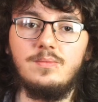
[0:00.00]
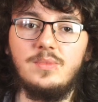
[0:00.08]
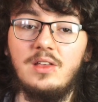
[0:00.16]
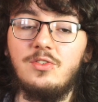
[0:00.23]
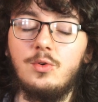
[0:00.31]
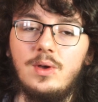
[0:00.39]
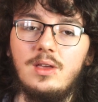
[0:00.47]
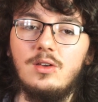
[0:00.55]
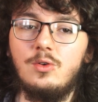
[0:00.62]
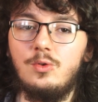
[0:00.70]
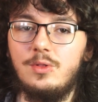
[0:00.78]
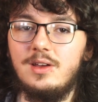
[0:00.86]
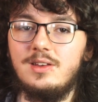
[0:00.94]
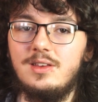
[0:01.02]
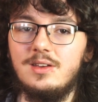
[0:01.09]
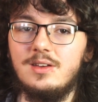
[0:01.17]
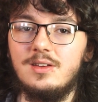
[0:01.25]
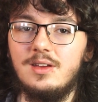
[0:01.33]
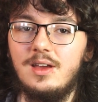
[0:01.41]
That's quite a cool
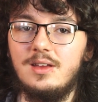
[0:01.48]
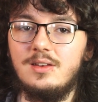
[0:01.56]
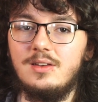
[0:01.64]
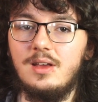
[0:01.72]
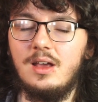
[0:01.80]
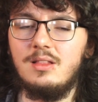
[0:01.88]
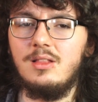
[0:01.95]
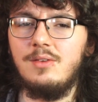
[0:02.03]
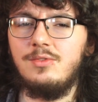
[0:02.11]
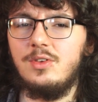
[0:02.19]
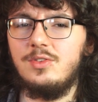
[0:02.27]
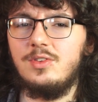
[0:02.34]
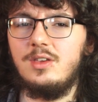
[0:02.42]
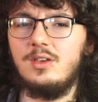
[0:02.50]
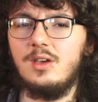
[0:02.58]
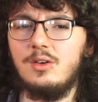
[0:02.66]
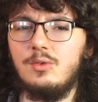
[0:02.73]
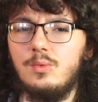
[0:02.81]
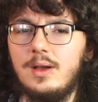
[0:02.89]
idea, and I'd love to see
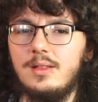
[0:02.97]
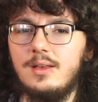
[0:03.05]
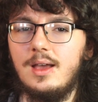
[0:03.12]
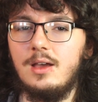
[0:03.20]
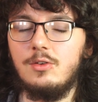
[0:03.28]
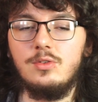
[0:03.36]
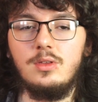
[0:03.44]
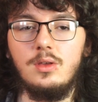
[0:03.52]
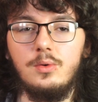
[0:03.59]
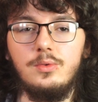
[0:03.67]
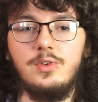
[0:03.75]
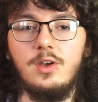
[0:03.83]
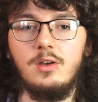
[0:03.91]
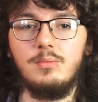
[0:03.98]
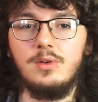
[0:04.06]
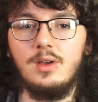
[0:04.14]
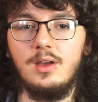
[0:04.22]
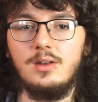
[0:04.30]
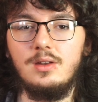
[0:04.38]
how well it actually holds up,
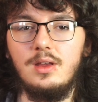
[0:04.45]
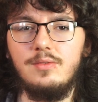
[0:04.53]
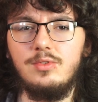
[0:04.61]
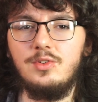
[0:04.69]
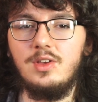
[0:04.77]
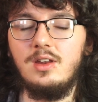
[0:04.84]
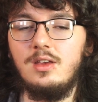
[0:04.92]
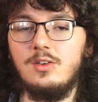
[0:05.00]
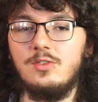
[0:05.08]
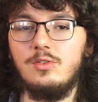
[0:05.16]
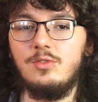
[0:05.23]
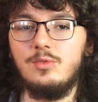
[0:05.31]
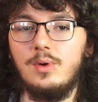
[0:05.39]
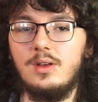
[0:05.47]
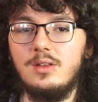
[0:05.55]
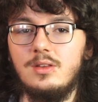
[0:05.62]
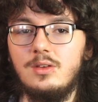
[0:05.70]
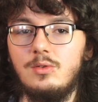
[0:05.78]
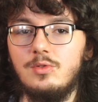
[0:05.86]
and if there's any issues
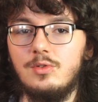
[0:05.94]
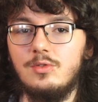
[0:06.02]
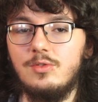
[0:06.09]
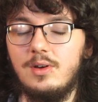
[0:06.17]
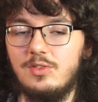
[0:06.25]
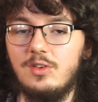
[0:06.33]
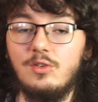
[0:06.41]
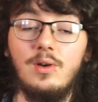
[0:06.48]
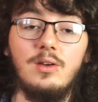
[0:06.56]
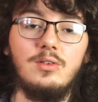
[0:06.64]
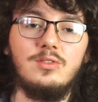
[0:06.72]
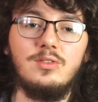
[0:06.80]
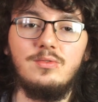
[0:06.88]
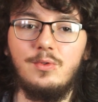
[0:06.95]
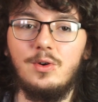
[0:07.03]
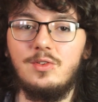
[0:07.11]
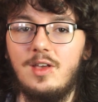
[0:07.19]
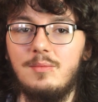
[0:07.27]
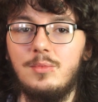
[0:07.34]
when the user tries to crouch, for
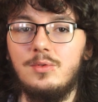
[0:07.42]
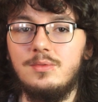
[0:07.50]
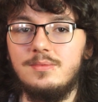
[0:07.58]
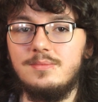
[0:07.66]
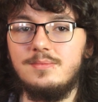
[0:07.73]
example.